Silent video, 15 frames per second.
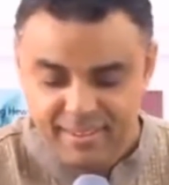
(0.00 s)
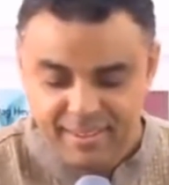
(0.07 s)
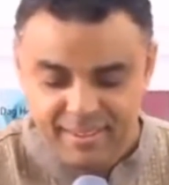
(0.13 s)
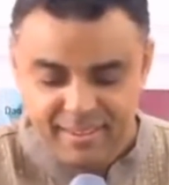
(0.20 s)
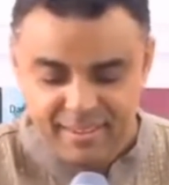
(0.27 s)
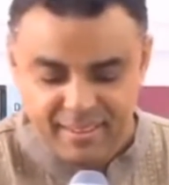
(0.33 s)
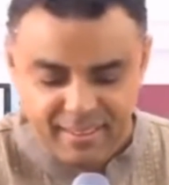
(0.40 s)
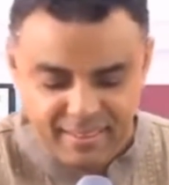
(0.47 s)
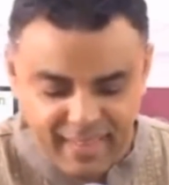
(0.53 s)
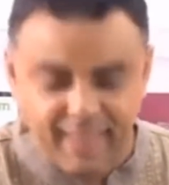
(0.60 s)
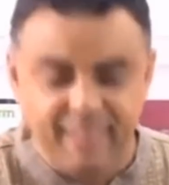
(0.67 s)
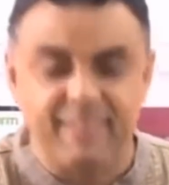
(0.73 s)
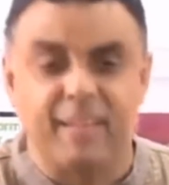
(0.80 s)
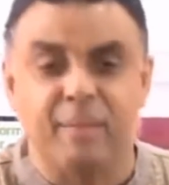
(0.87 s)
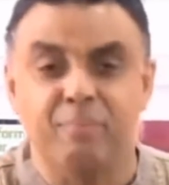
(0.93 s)
Then
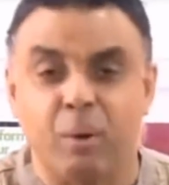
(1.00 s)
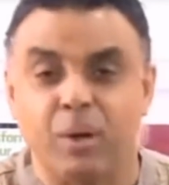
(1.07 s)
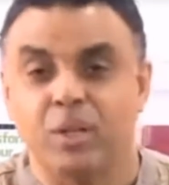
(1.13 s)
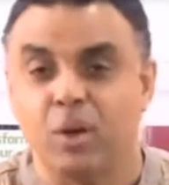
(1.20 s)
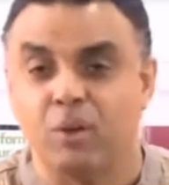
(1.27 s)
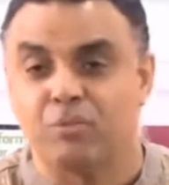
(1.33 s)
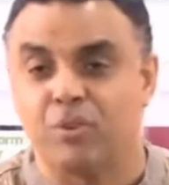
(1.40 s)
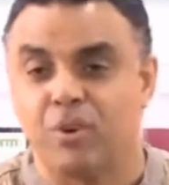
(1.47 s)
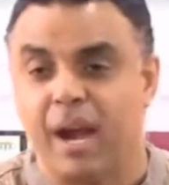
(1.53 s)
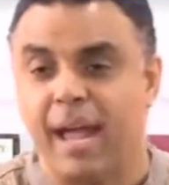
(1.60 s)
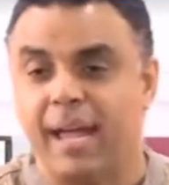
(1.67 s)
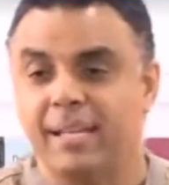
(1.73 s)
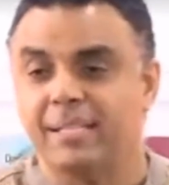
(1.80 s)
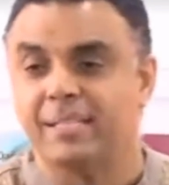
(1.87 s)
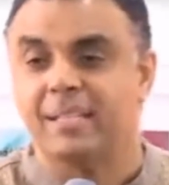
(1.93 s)
the body of
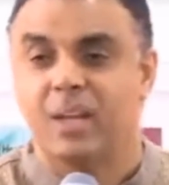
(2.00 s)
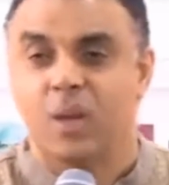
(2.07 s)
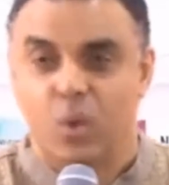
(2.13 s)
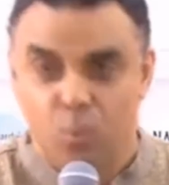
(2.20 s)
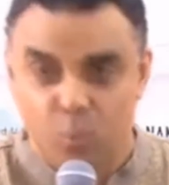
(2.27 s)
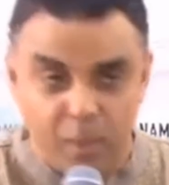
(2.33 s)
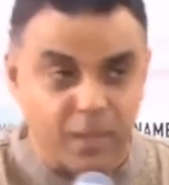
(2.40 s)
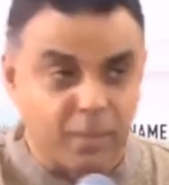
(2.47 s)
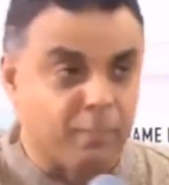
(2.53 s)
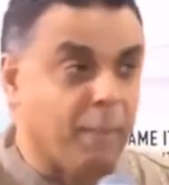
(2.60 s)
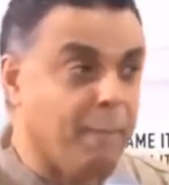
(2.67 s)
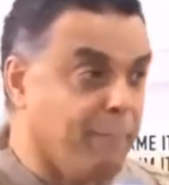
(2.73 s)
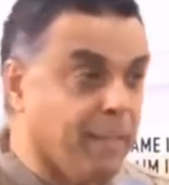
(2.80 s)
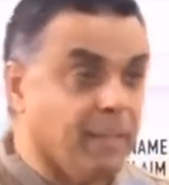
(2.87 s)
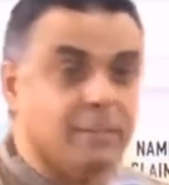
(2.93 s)
Christ will be
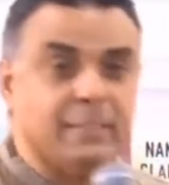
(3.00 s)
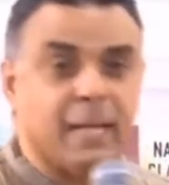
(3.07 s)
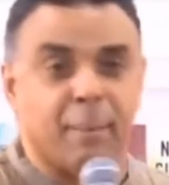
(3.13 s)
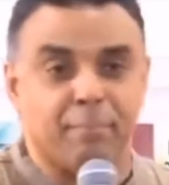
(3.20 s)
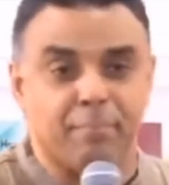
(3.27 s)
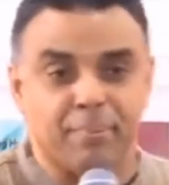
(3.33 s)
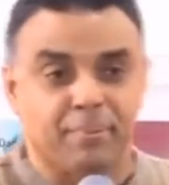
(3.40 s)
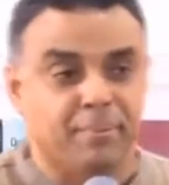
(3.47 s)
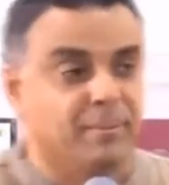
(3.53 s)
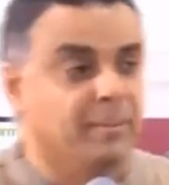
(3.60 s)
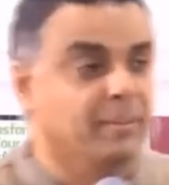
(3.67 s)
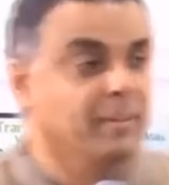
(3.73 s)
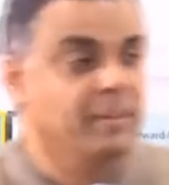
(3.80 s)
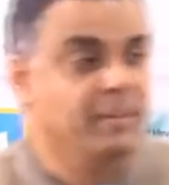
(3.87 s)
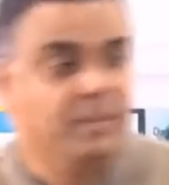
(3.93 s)
built up.
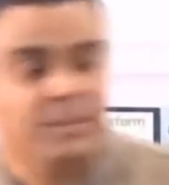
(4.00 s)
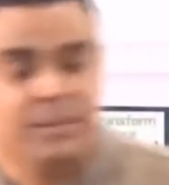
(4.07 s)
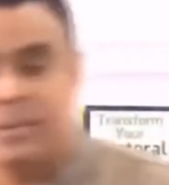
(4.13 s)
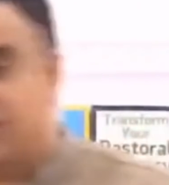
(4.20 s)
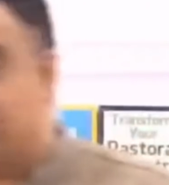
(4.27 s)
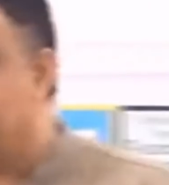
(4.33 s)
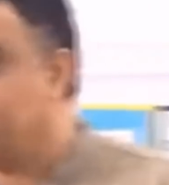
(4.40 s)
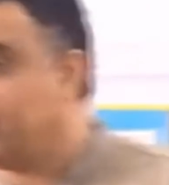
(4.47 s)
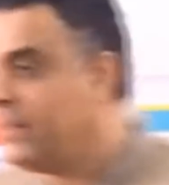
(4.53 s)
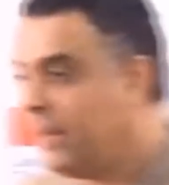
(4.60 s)
All